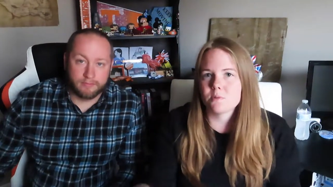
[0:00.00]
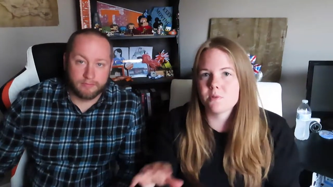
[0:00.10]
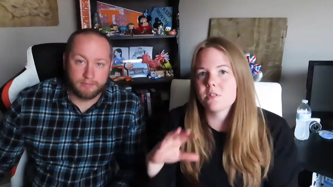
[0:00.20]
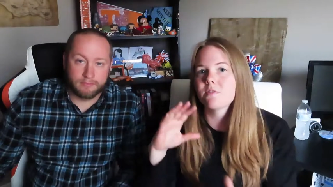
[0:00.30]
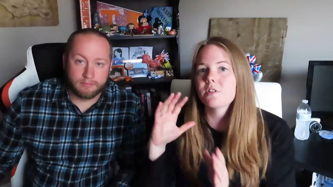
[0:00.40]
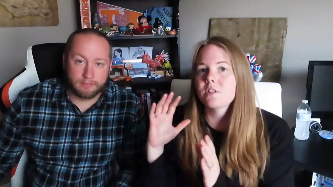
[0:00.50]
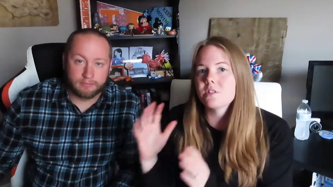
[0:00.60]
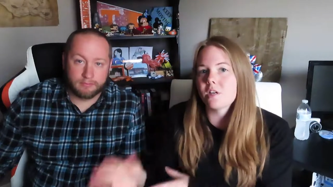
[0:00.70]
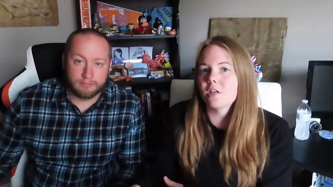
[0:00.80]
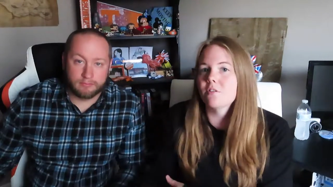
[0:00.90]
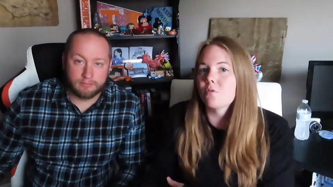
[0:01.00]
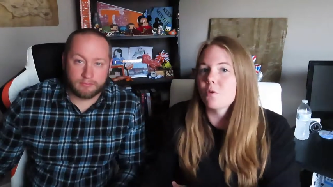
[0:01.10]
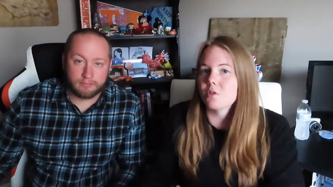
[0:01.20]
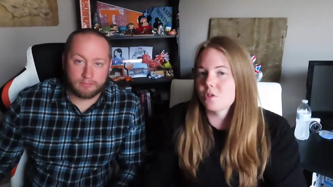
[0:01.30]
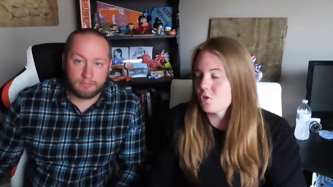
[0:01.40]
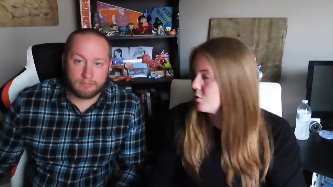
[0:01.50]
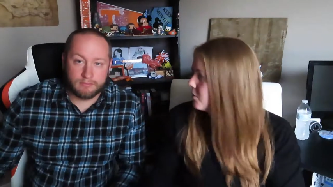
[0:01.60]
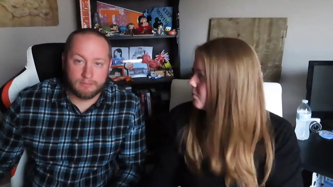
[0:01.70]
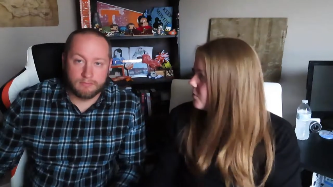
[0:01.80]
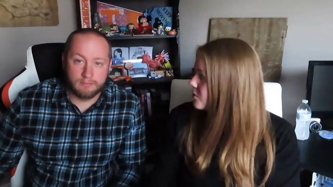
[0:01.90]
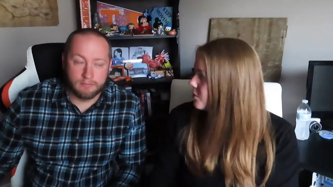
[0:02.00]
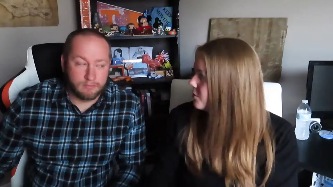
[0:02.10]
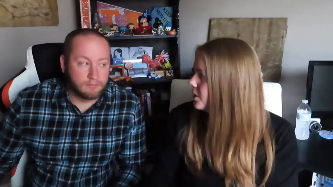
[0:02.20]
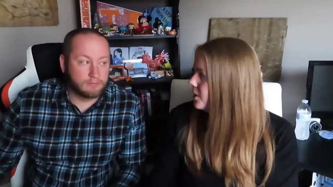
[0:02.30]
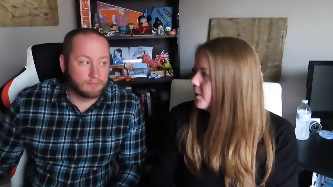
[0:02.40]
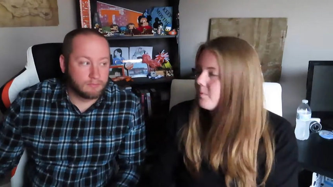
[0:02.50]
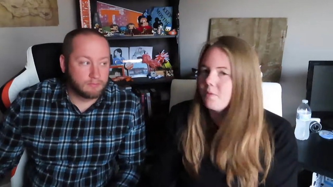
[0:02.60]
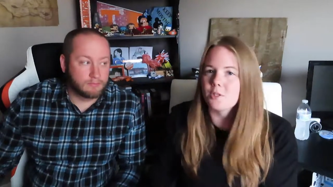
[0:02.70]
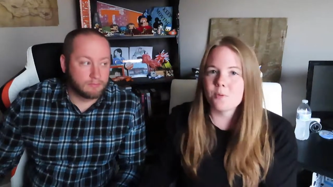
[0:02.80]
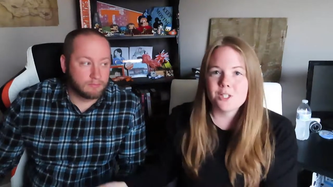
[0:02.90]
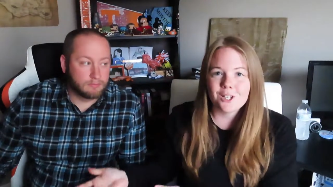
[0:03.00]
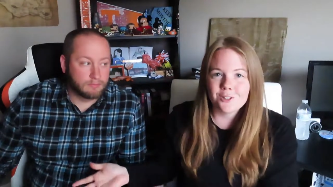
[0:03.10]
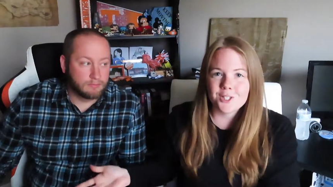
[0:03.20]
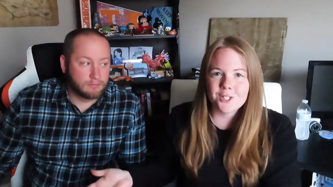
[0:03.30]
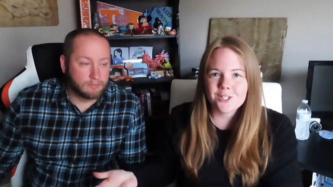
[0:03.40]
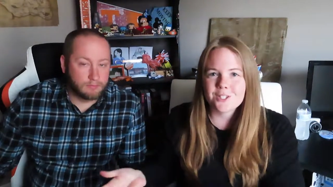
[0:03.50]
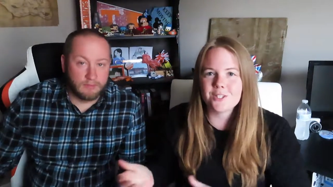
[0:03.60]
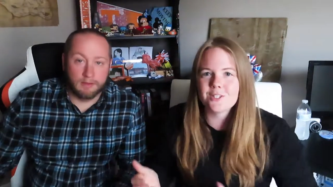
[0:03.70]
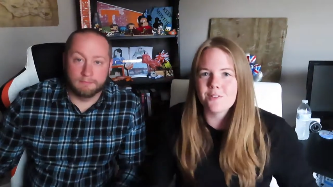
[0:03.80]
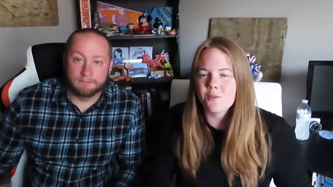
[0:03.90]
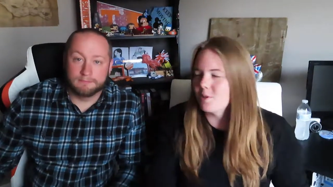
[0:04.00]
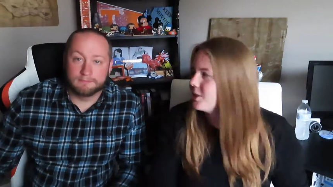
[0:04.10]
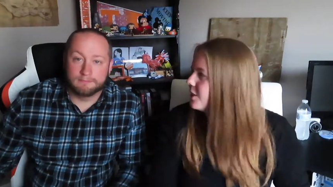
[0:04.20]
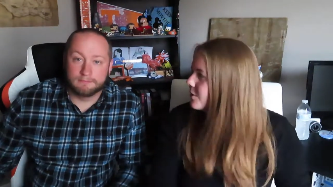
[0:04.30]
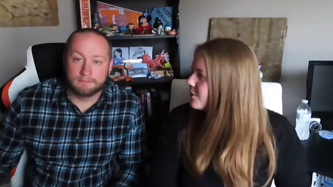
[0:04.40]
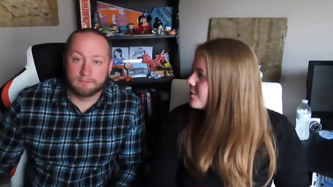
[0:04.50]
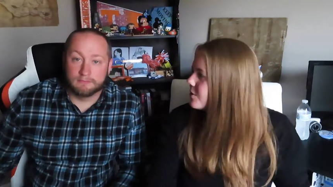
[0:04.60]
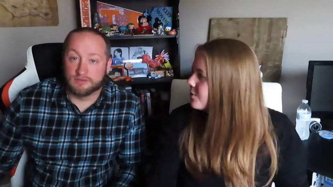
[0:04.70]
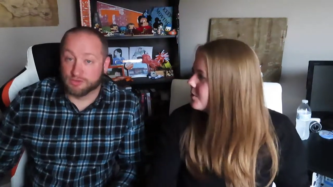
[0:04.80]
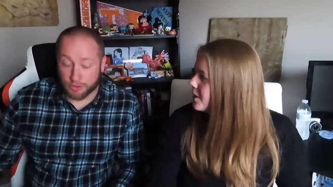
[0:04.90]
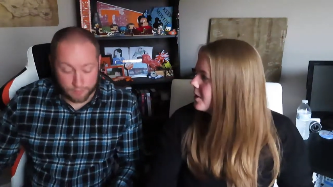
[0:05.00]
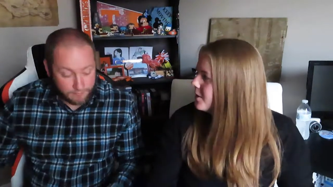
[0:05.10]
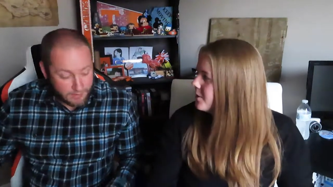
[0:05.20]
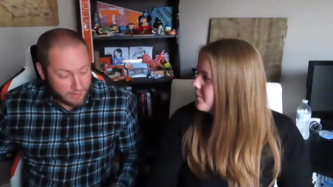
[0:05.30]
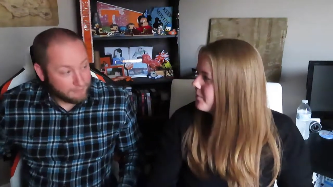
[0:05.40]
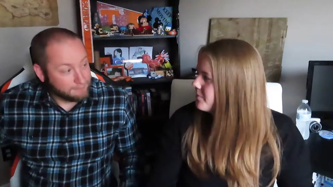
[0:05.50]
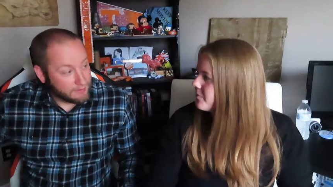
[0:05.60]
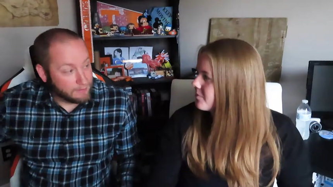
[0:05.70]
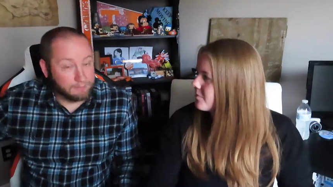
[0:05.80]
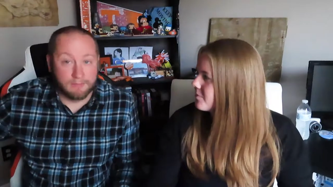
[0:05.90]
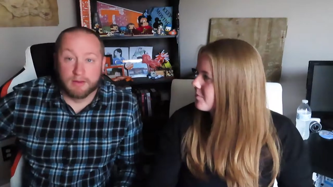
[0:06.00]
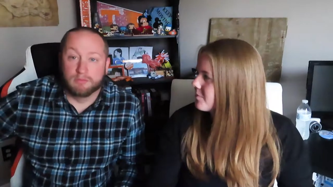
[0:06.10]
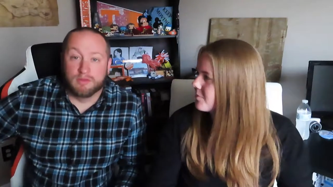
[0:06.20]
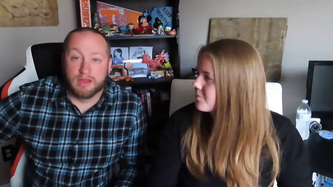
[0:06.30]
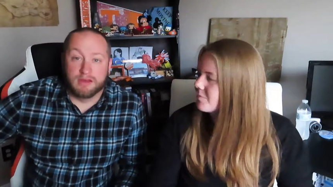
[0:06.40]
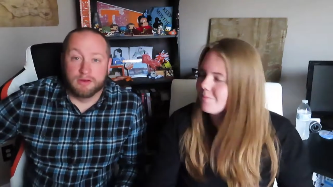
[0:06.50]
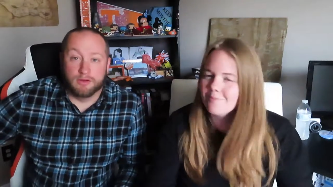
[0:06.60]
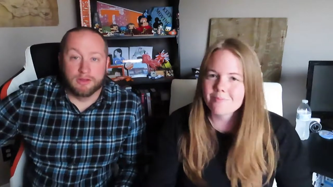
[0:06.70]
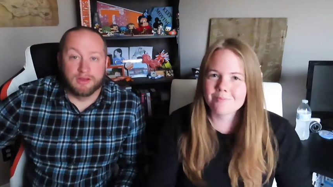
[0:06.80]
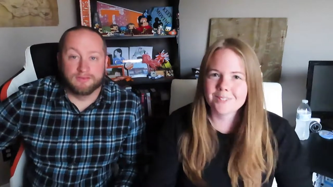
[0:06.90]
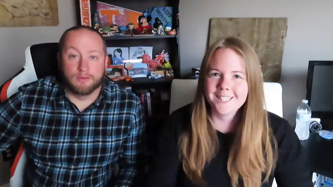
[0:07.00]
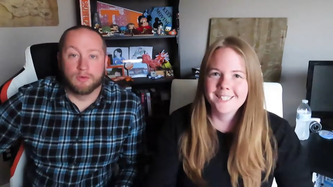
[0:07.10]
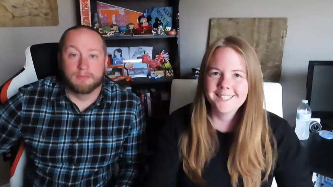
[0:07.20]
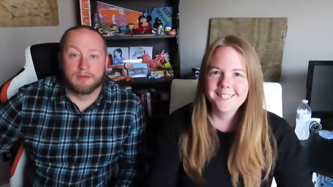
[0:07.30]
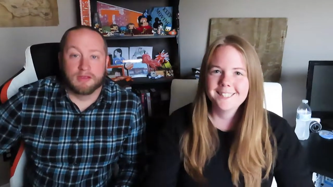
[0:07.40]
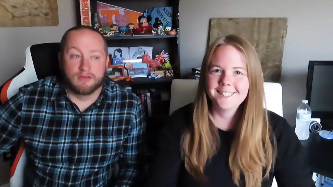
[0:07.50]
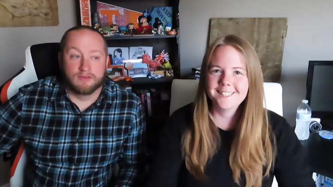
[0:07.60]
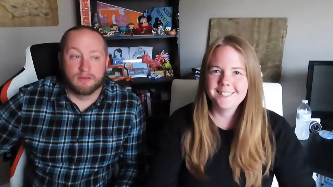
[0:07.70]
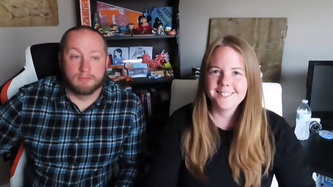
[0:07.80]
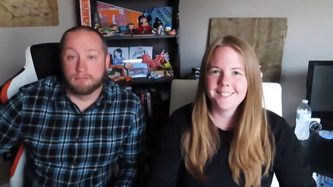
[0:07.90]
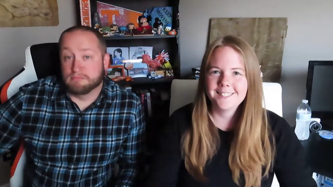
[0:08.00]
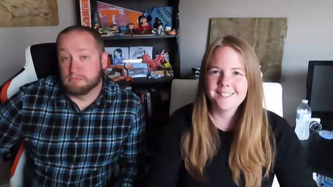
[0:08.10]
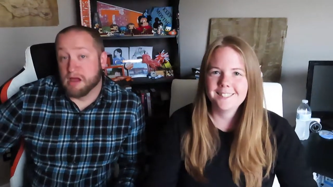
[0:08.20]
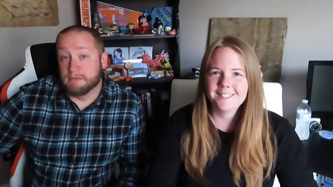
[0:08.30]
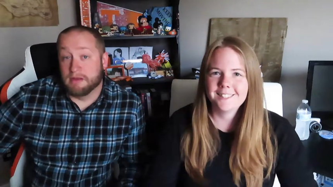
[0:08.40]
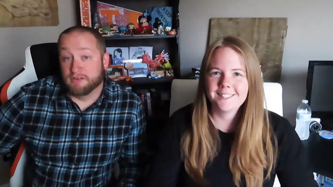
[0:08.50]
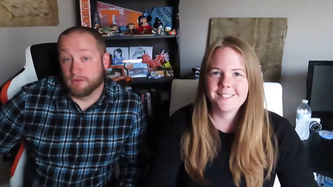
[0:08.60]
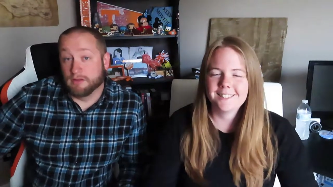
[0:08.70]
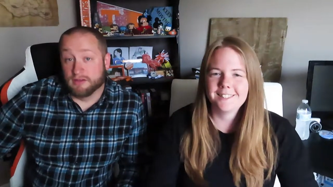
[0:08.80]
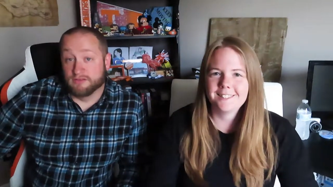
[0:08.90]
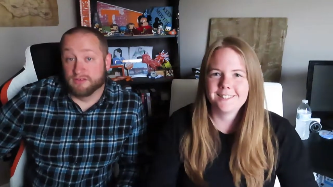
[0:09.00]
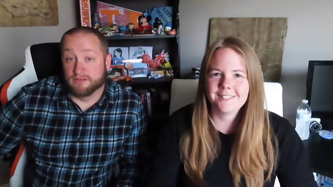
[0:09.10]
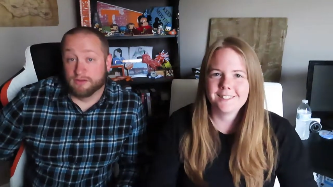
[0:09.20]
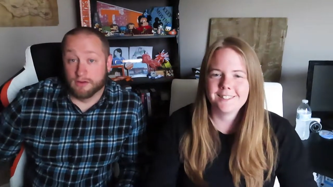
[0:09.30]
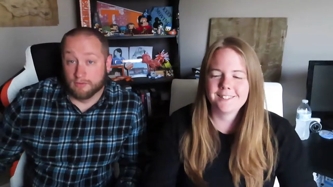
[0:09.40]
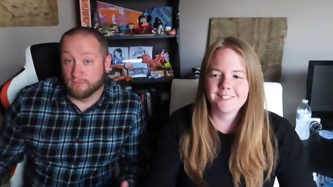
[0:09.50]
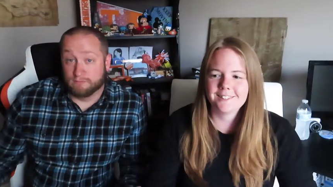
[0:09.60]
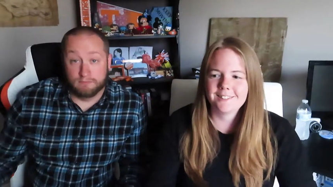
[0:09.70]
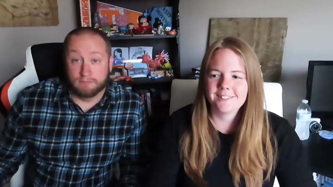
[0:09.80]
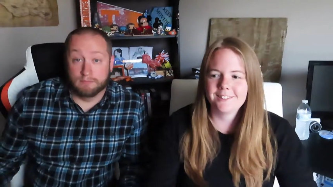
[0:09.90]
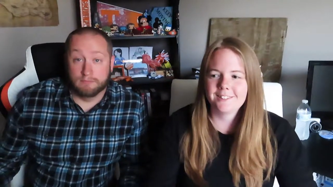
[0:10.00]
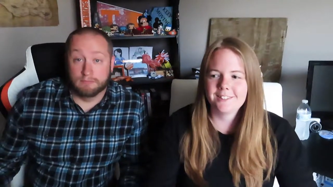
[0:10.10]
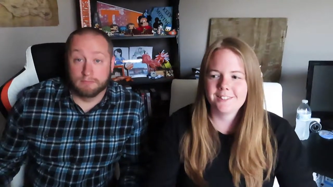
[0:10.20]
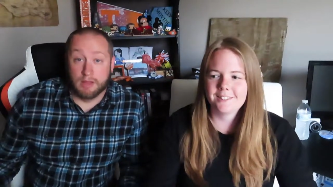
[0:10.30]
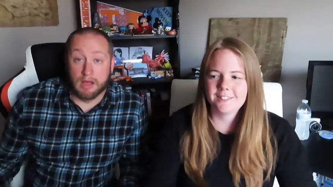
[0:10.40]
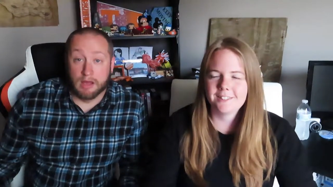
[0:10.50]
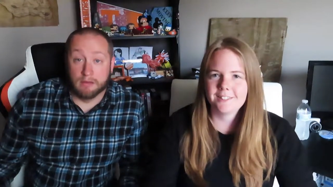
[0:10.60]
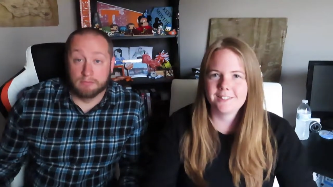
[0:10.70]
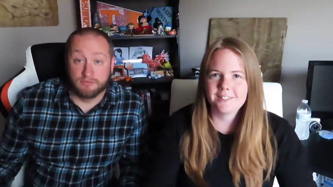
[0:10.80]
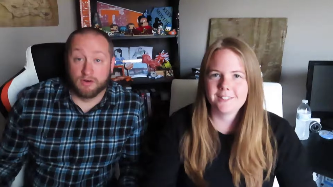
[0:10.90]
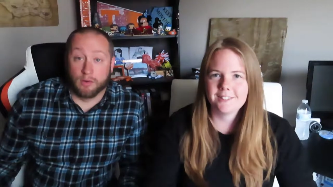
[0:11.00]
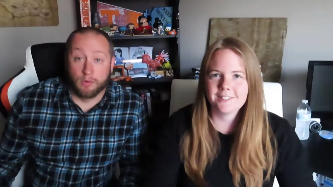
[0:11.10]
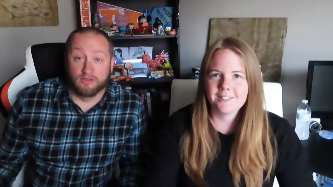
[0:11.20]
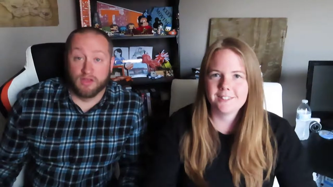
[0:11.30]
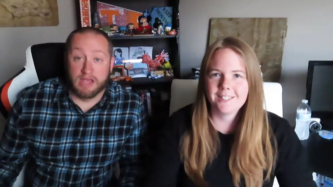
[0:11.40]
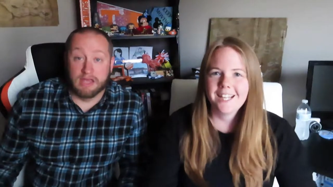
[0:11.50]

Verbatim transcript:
Speaker 1: is specifically designed for this trip. So that's why Tyler's here because he's yeah. never been either. So it's true.
Speaker 2: Yeah, and I didn't do the Disney one because it mine basically consists of uh, Star Wars